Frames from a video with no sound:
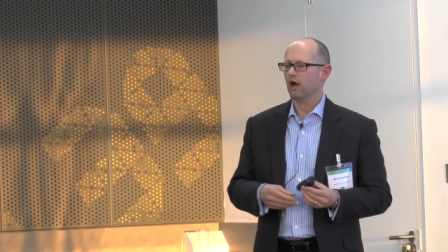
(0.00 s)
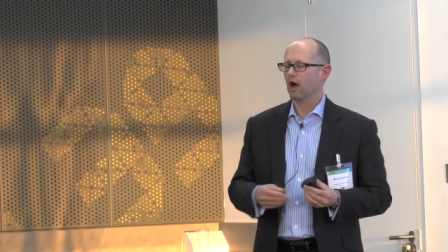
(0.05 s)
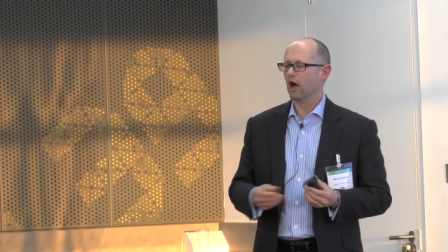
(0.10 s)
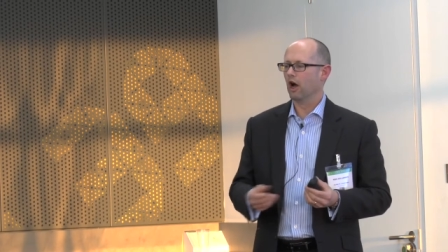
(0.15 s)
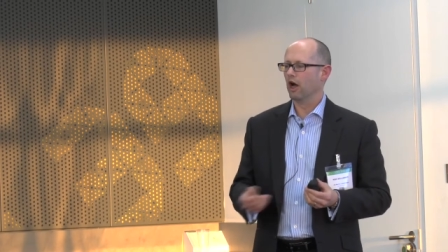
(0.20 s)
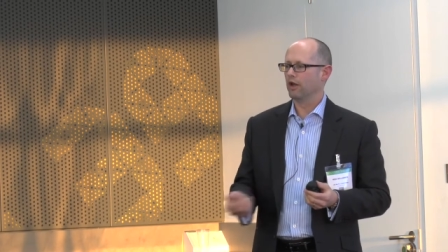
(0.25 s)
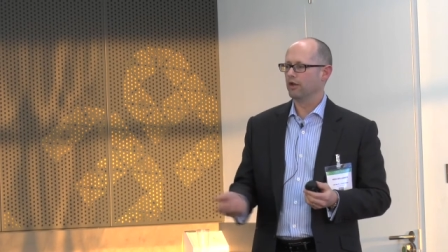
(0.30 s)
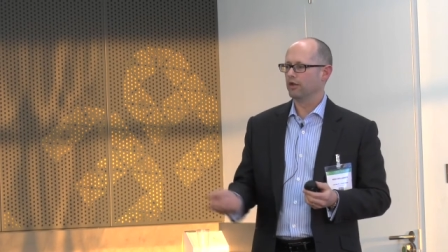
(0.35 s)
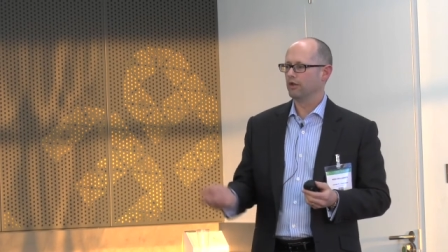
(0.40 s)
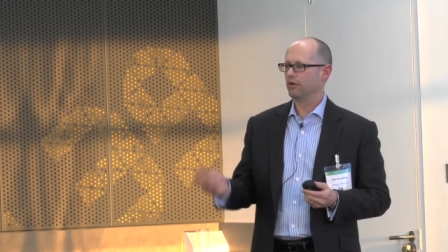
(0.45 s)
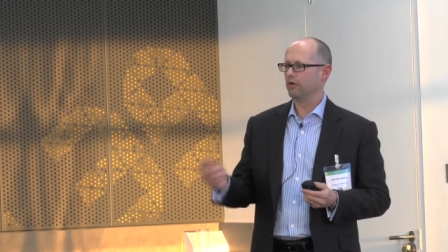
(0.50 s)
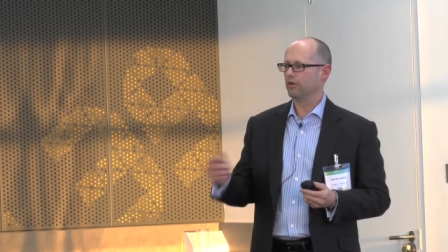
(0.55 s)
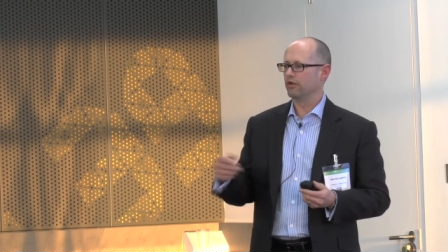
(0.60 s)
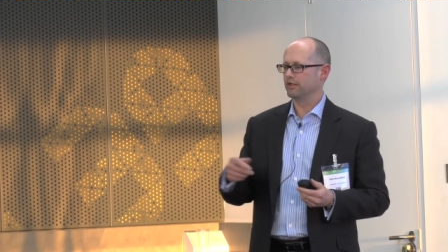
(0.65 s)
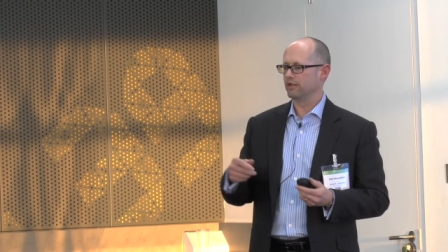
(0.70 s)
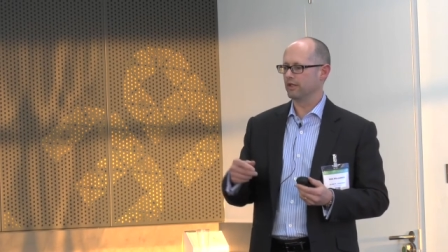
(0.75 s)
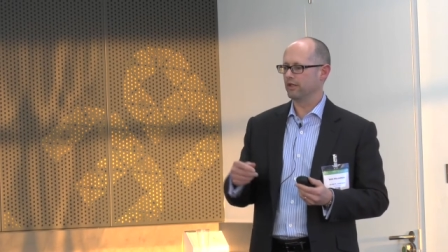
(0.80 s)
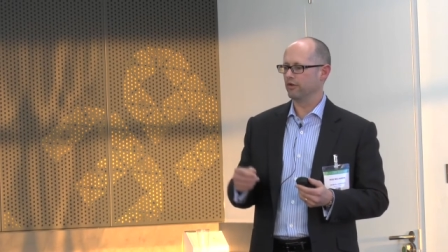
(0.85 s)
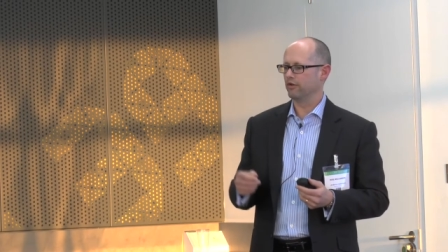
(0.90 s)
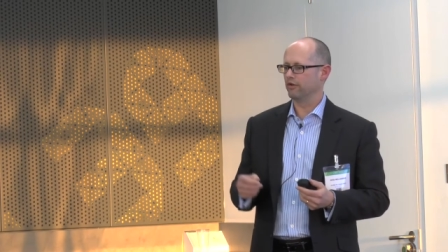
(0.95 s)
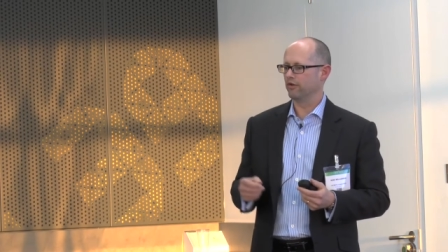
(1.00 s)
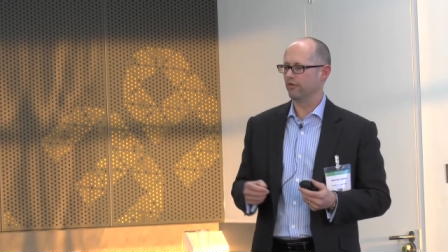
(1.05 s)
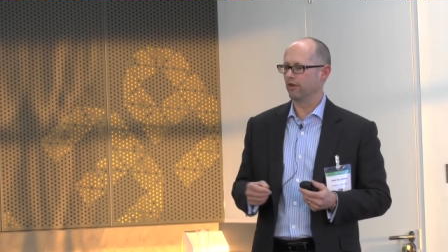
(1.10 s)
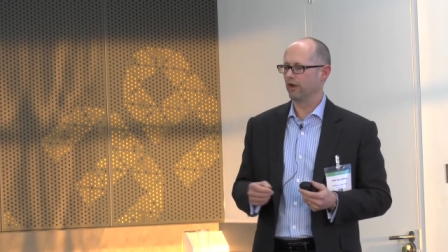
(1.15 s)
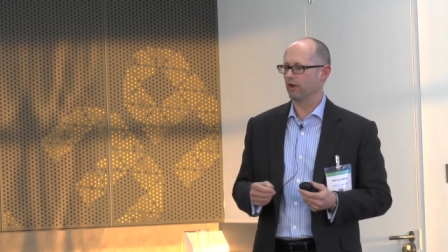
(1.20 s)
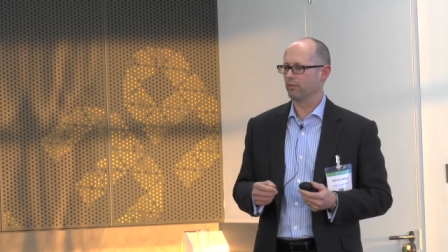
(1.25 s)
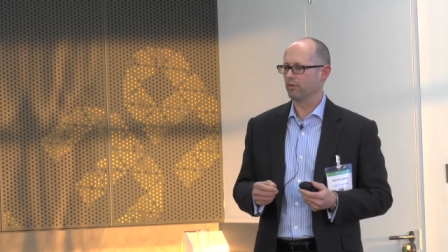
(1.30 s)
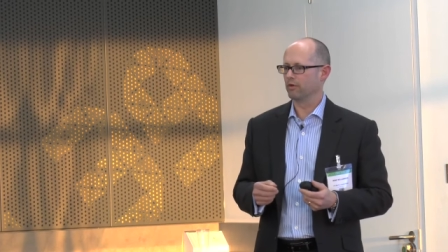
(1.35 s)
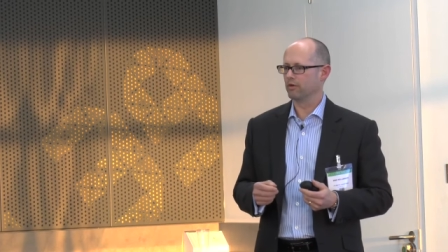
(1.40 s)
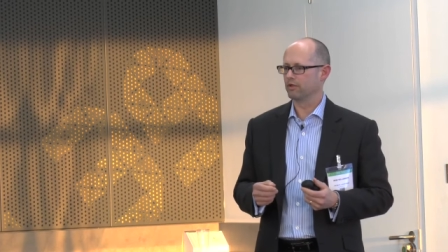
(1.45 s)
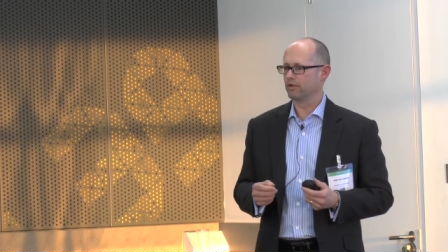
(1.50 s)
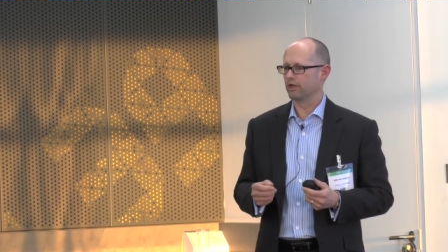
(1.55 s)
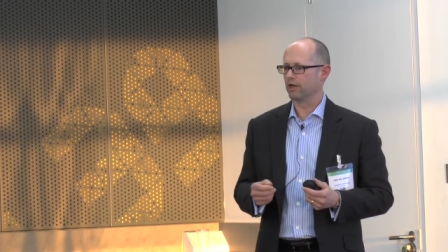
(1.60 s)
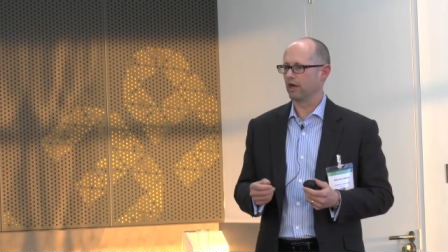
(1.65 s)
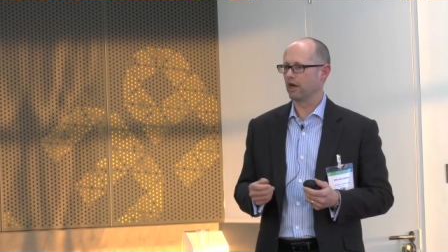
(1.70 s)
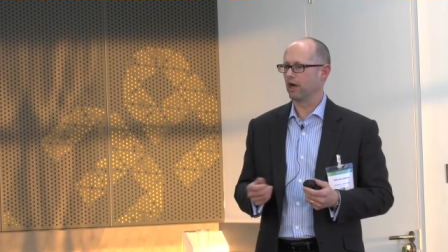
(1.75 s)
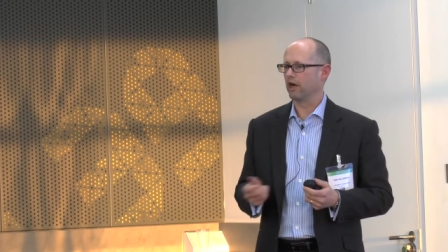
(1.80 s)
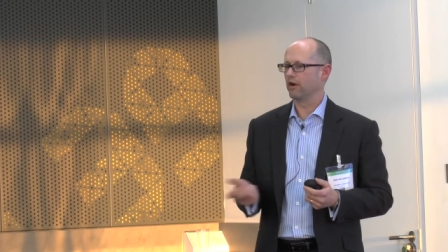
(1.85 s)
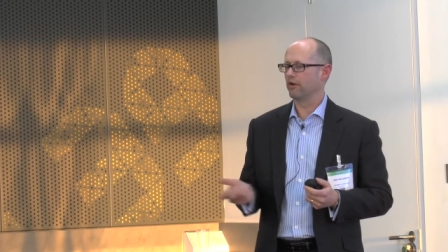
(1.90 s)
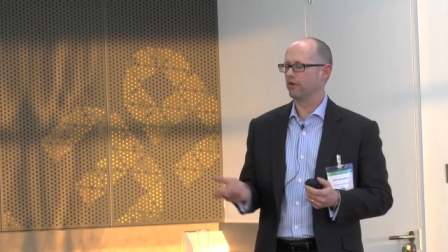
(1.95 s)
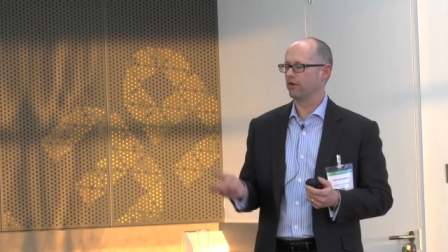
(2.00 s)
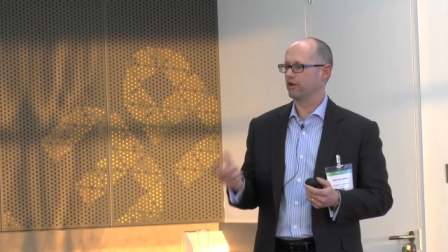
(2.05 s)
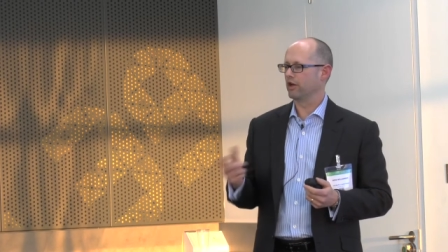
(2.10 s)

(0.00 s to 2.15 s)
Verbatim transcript: Uh, two of the senior developers that I hired